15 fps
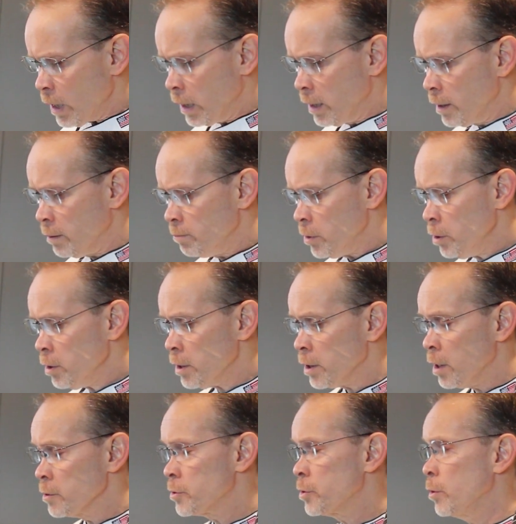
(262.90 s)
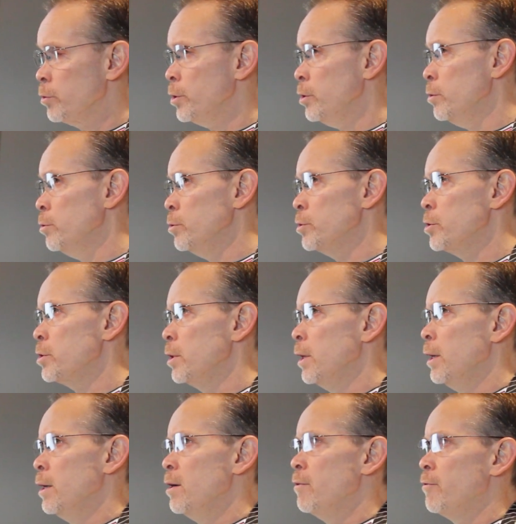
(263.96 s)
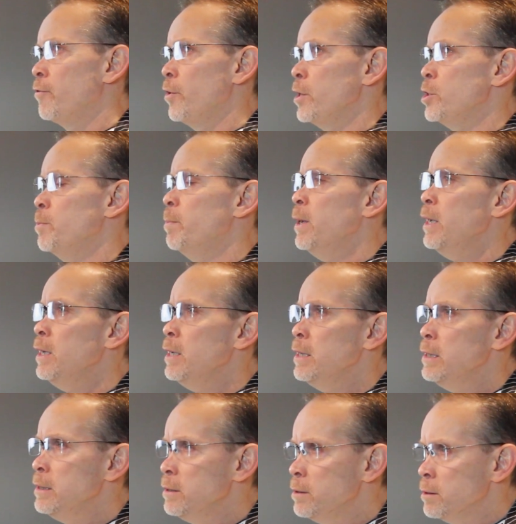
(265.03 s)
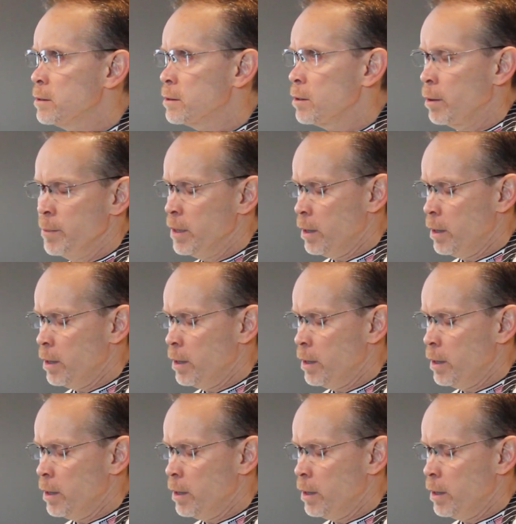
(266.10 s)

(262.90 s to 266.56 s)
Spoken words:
You can also use fresh peas,